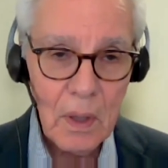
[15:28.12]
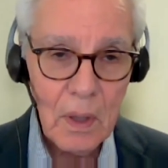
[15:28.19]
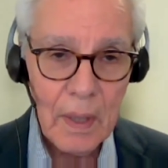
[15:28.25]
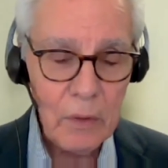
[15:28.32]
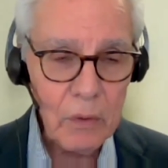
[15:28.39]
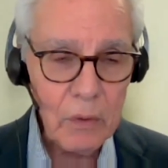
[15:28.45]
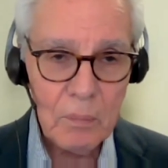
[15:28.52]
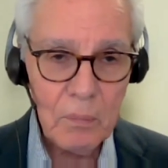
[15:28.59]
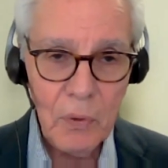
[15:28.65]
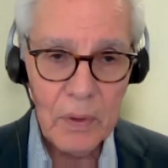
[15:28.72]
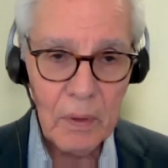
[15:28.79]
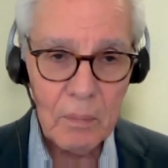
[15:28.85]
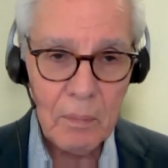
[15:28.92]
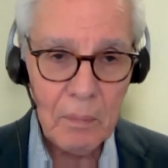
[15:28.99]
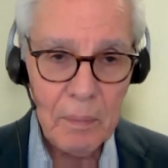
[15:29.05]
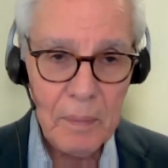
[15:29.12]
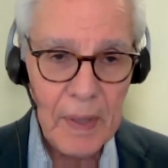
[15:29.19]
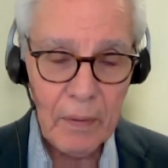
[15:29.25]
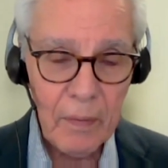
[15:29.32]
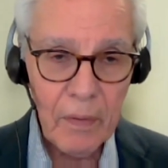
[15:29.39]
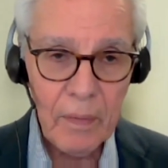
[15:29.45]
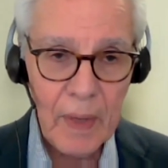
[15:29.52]
I couldn't put it
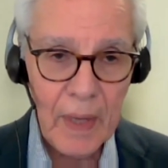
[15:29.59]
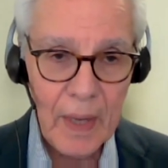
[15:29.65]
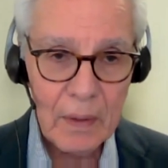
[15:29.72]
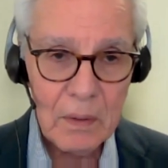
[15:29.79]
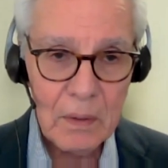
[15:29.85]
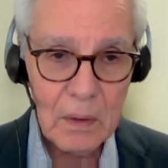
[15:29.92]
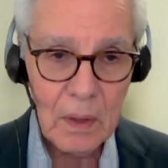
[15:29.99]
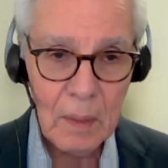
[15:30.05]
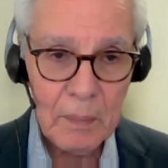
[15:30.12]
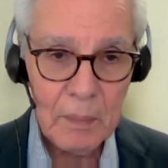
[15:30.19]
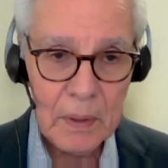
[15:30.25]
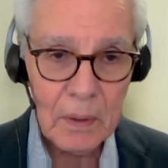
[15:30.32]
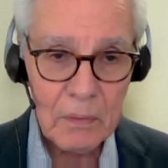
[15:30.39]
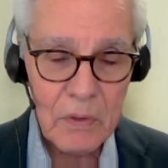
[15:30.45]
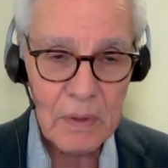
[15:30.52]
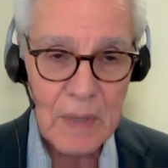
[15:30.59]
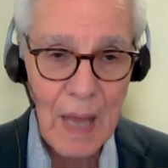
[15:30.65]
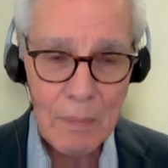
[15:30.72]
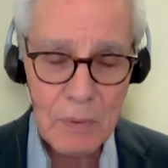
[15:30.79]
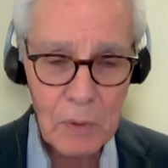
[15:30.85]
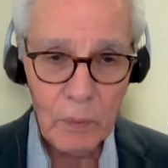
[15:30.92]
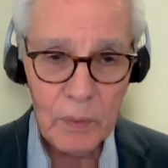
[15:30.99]
better than that. I mean, it's
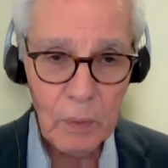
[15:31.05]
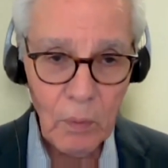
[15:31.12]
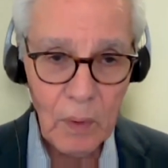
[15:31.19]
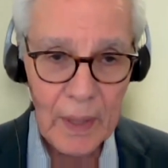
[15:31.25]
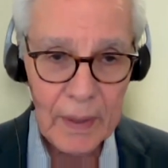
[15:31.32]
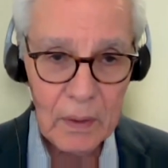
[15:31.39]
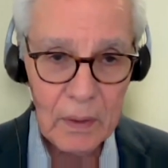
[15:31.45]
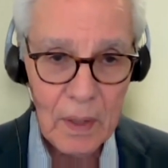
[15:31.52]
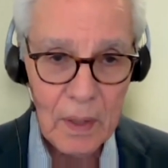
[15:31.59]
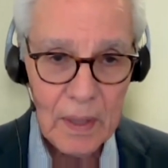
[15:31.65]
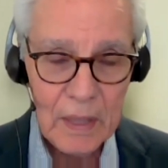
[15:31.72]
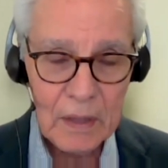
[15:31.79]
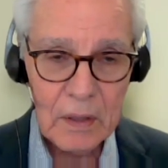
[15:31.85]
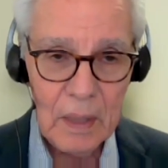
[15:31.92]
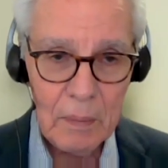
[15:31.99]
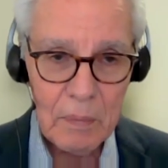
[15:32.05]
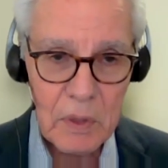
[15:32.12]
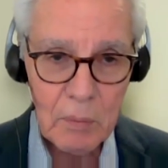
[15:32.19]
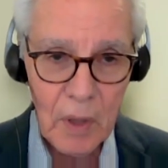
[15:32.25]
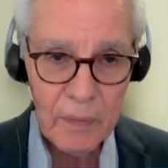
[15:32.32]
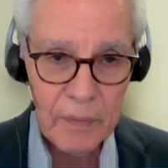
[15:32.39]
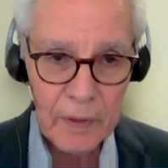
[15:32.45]
absolutely right. It keeps
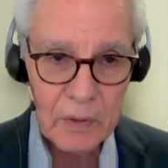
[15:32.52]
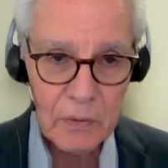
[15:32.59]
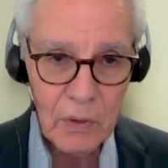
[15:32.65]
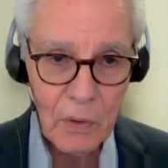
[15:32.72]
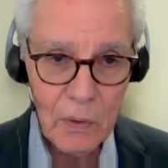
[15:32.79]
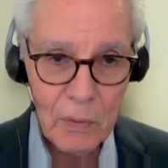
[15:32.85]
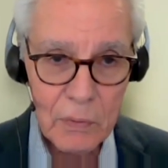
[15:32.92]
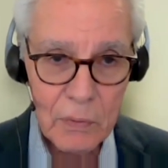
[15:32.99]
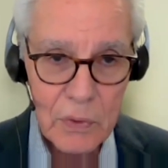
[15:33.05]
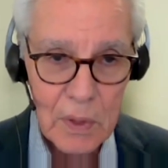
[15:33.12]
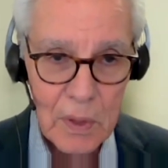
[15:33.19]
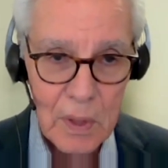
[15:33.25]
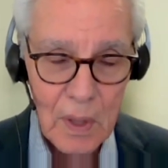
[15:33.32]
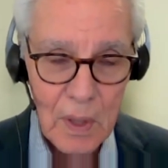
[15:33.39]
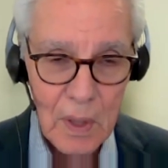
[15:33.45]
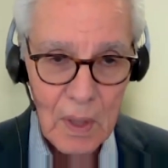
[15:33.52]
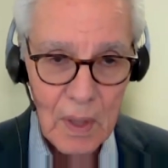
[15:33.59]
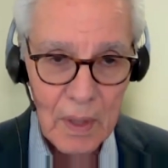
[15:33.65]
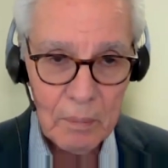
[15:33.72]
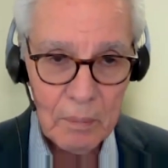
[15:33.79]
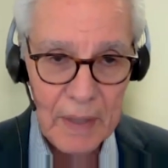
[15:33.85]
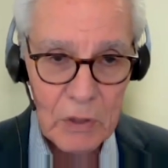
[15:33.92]
them on their toes
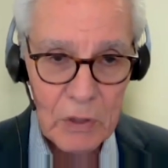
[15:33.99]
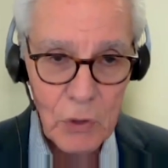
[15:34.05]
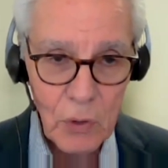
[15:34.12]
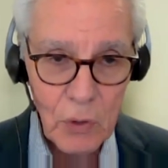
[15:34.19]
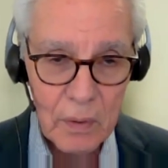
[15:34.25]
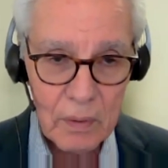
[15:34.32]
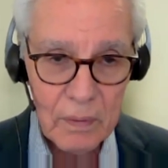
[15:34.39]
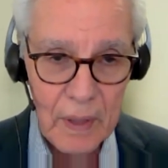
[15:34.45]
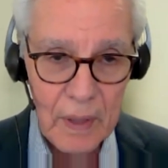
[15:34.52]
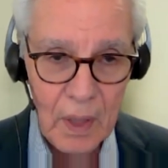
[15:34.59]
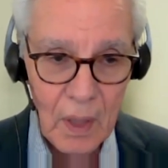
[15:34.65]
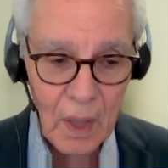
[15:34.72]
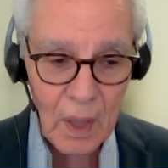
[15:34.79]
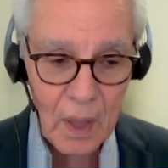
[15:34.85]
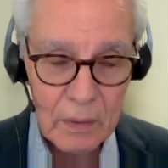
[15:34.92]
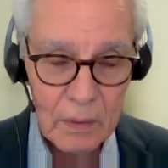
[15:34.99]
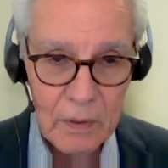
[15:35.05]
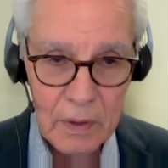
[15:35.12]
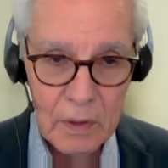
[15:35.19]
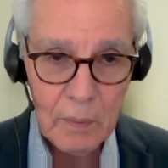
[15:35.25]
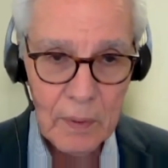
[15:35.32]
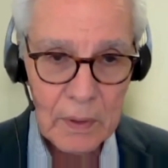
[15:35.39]
it makes sure that they are
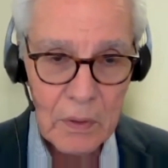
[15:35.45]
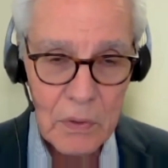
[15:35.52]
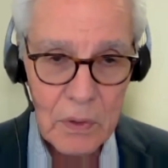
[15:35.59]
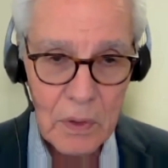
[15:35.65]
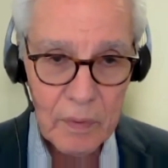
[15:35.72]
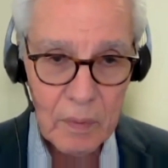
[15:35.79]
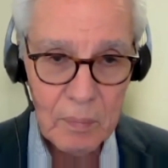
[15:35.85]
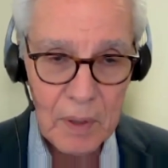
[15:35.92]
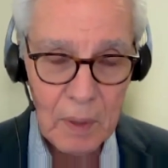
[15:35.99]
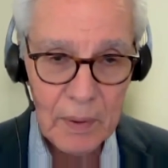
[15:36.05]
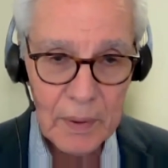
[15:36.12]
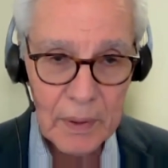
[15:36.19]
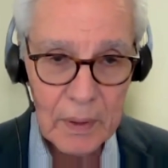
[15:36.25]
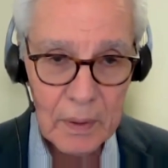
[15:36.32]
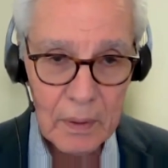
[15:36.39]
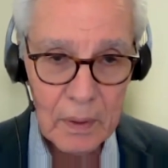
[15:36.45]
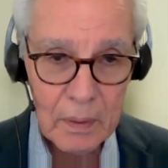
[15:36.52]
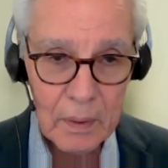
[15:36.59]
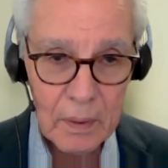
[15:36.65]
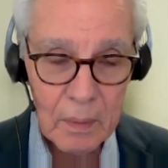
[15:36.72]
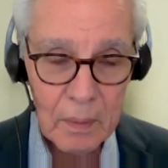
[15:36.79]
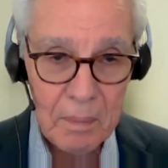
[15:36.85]
continuing to serve the public in
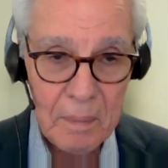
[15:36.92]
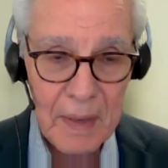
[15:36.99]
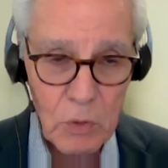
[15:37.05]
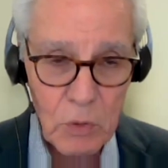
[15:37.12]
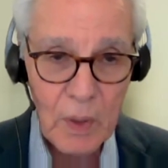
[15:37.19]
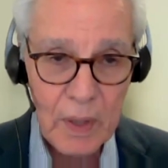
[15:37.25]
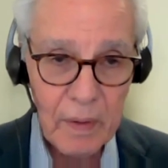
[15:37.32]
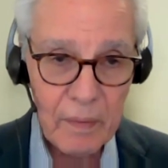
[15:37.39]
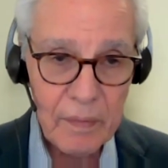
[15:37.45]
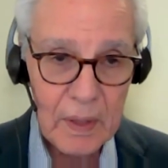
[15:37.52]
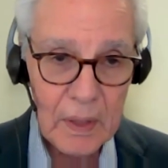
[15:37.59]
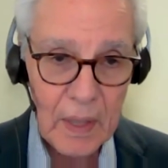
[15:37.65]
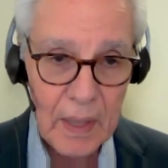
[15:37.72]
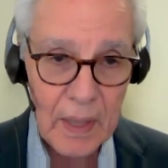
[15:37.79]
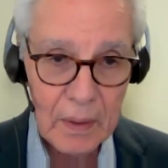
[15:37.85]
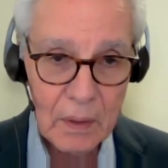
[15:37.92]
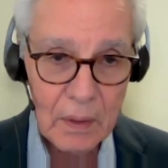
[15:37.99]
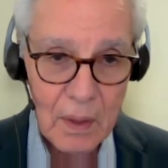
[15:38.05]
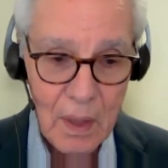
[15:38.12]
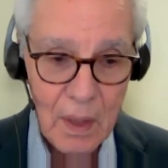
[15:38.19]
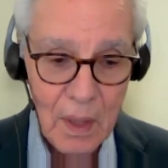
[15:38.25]
the in the best way that they can.